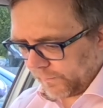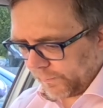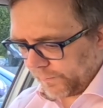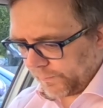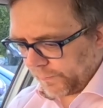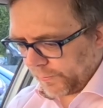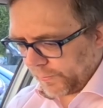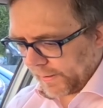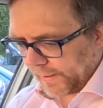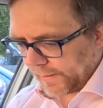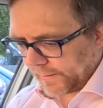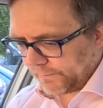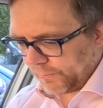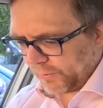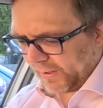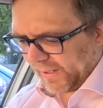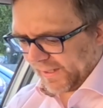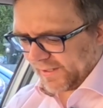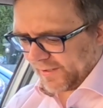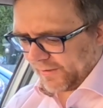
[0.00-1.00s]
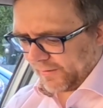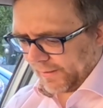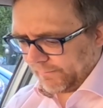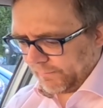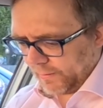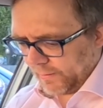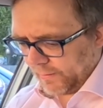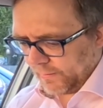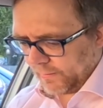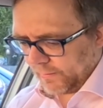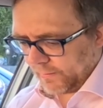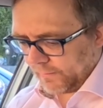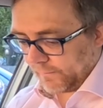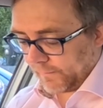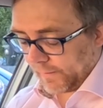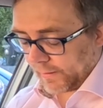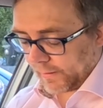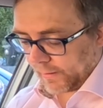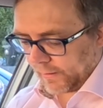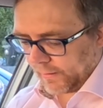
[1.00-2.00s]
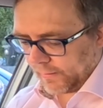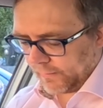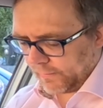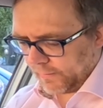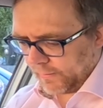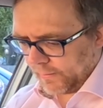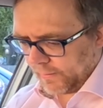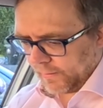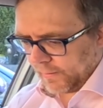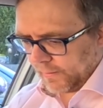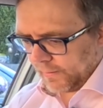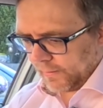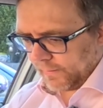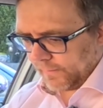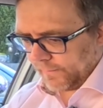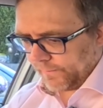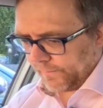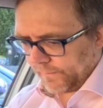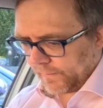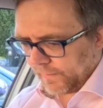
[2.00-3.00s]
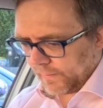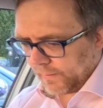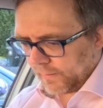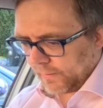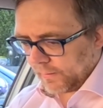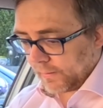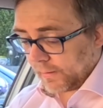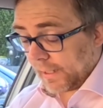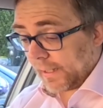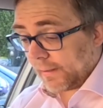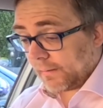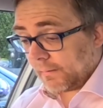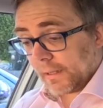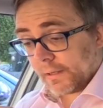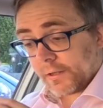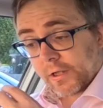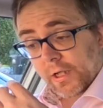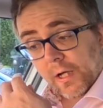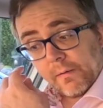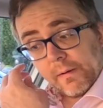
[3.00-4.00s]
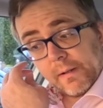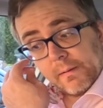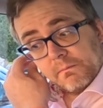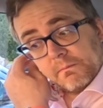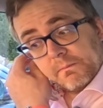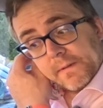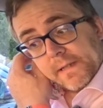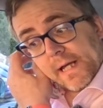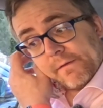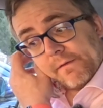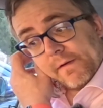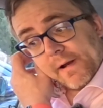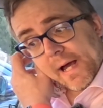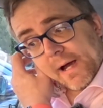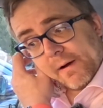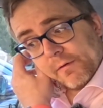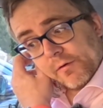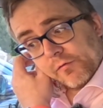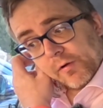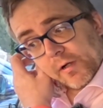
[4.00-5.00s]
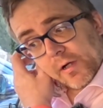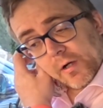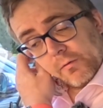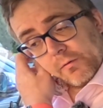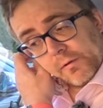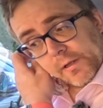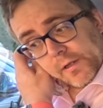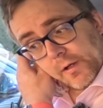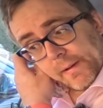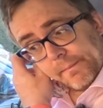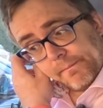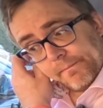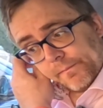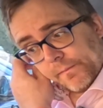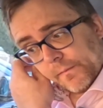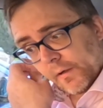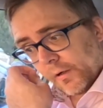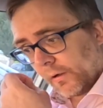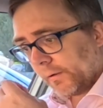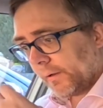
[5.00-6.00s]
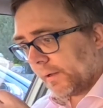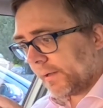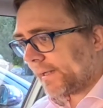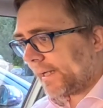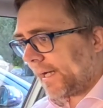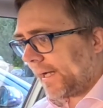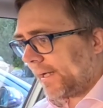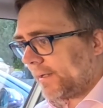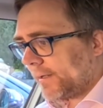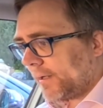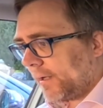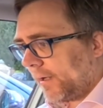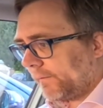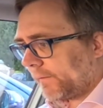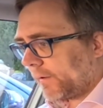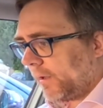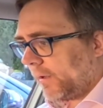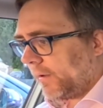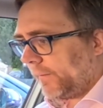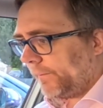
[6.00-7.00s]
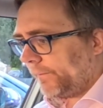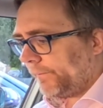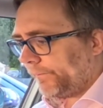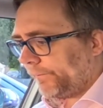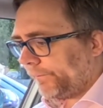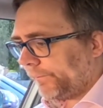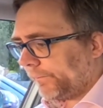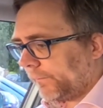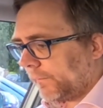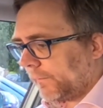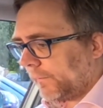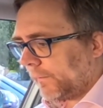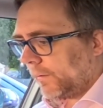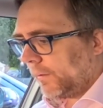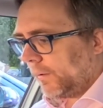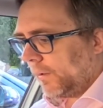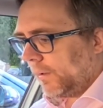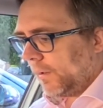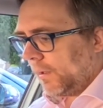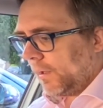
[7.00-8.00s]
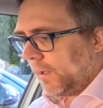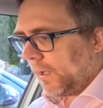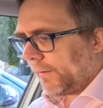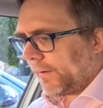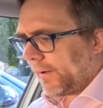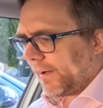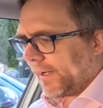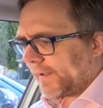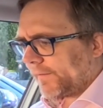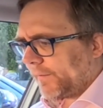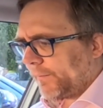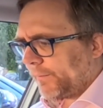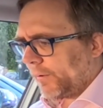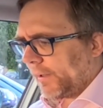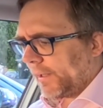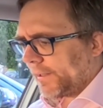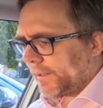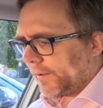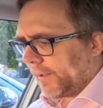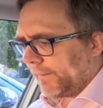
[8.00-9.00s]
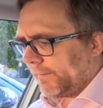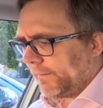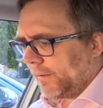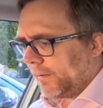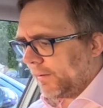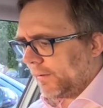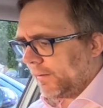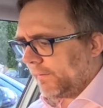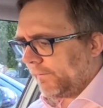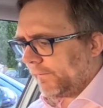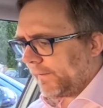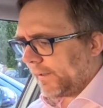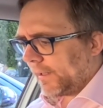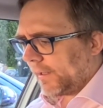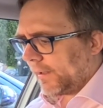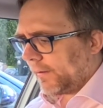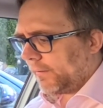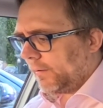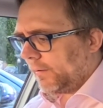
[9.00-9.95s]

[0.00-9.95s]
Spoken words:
Bullet time. Okay, hell. Yeah, it's showing 7 hours record time on the settings that I've got. Oh no, that's for bullet time. Video.